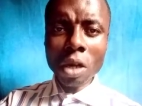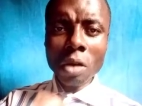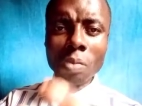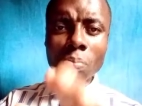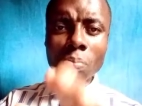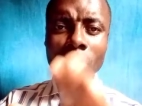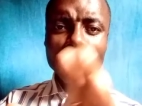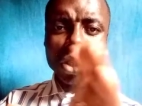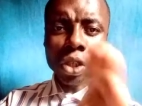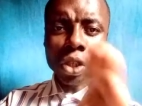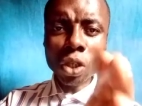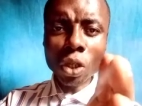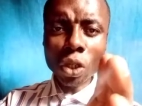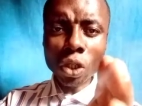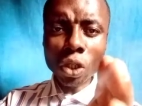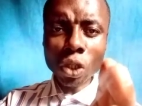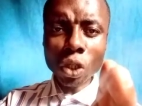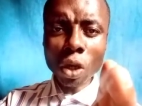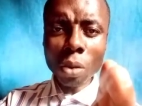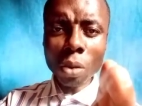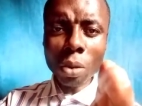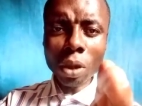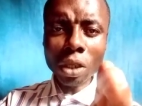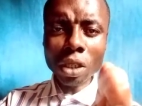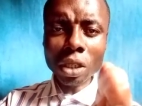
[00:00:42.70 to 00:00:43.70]
Be healed in
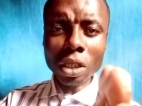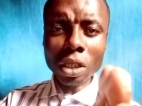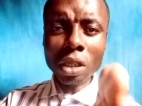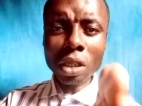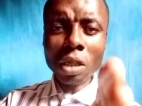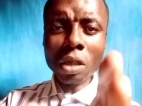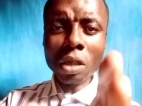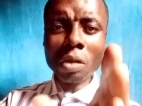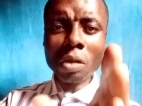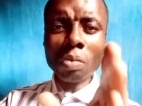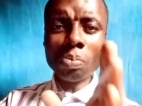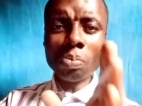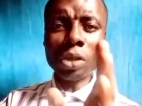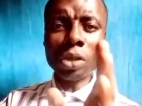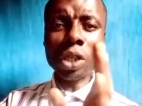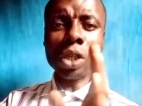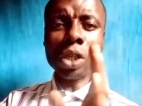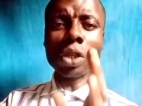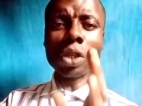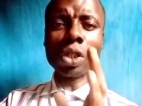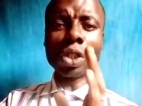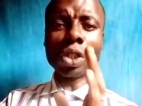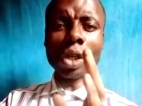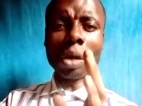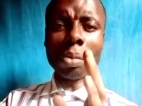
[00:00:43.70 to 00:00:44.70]
your body. Be
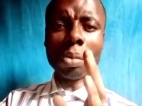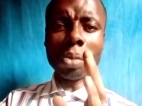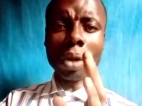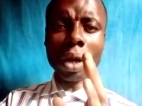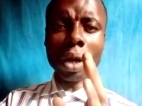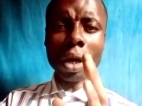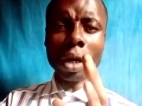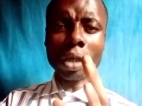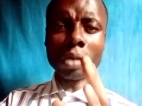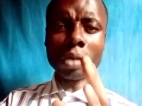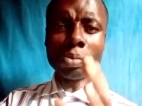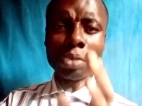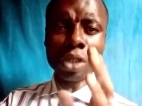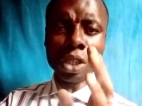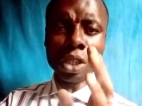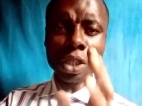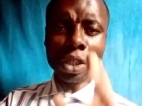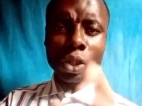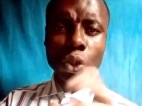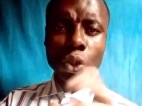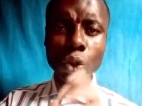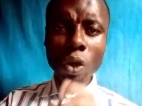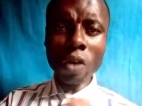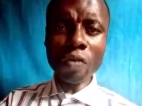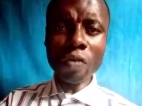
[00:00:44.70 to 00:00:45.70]
healed in your blood. Be
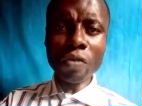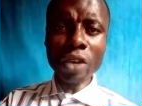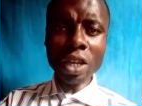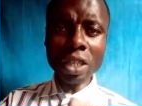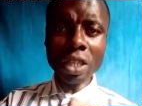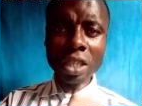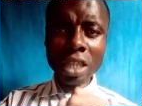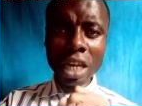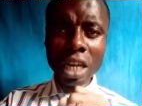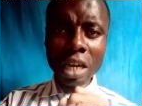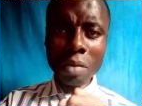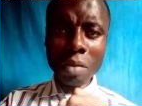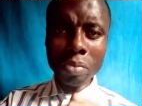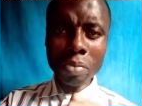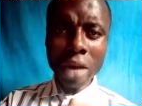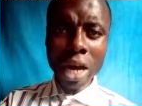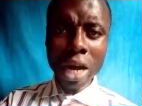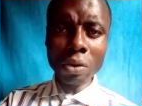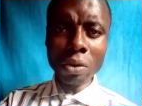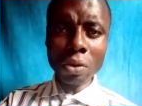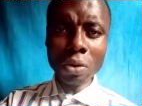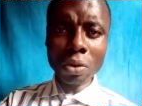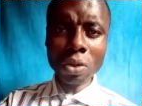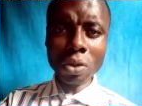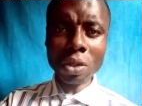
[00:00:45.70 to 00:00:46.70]
healed in your veins and
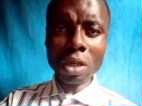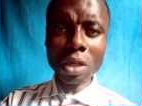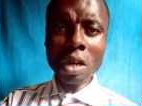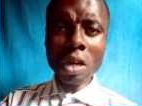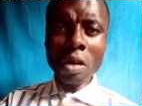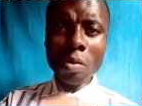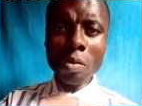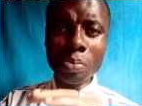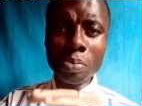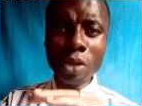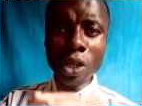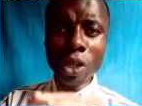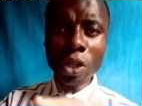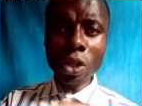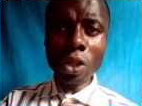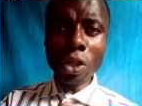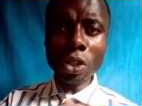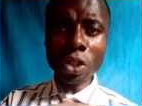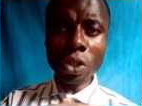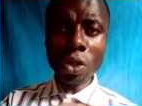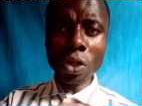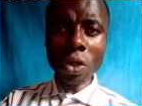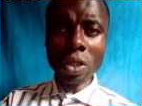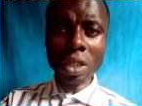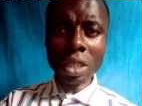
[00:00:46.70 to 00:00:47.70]
marrows. Be healed
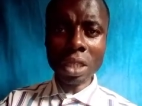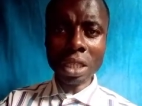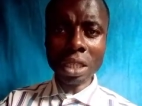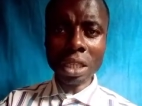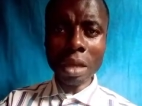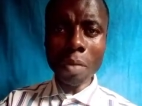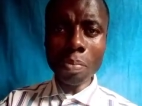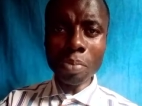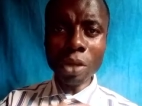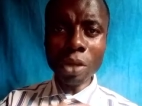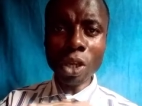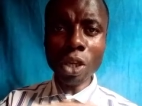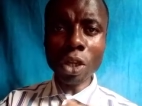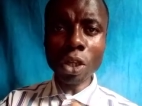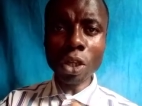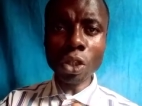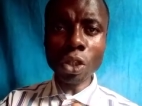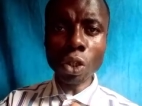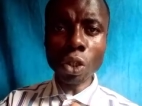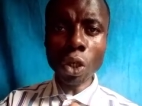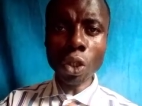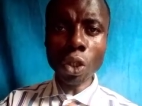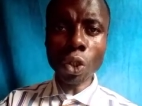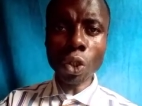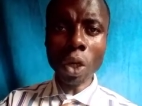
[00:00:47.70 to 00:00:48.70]
in your system. Be healed
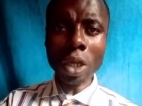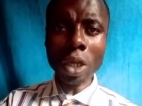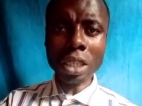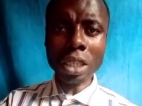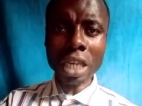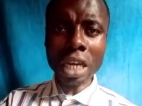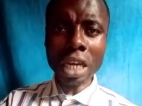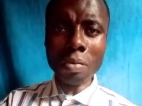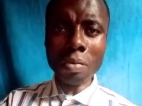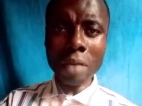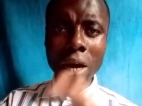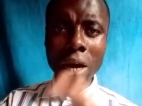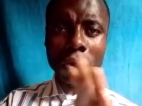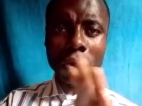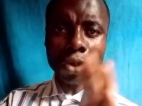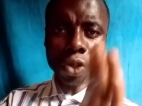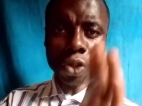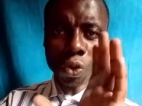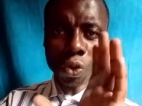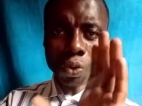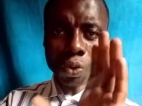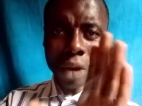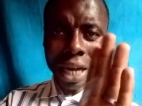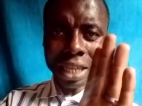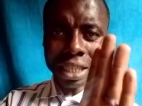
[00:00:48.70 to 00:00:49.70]
in your joints and marrows
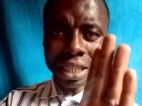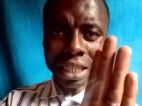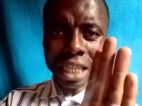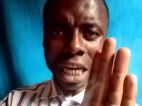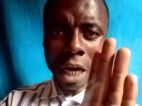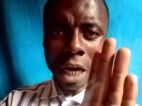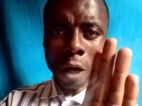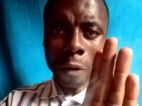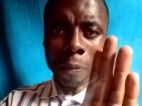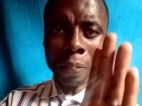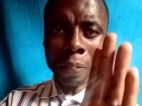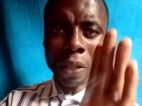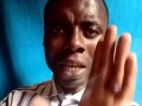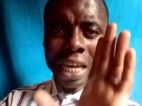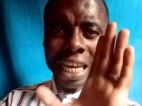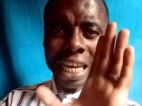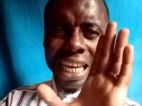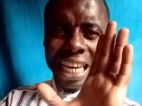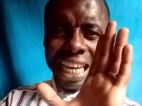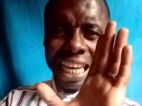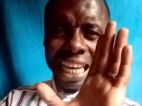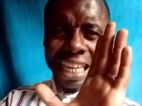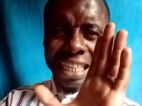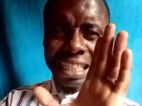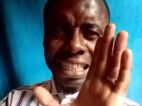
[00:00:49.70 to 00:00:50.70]
right now.
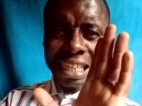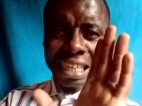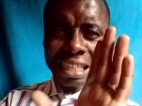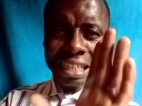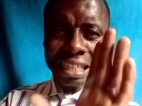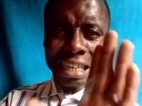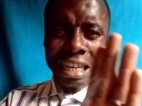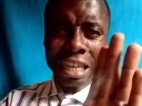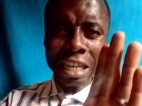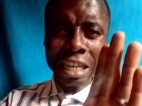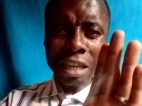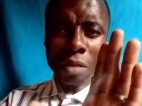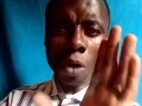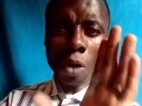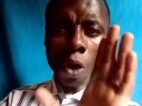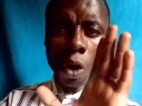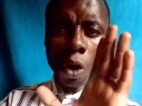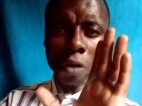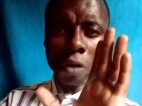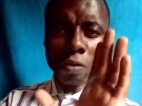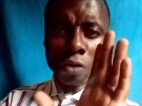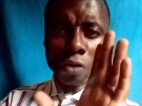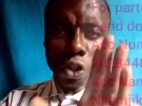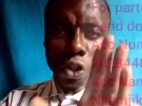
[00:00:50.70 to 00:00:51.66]
In the name of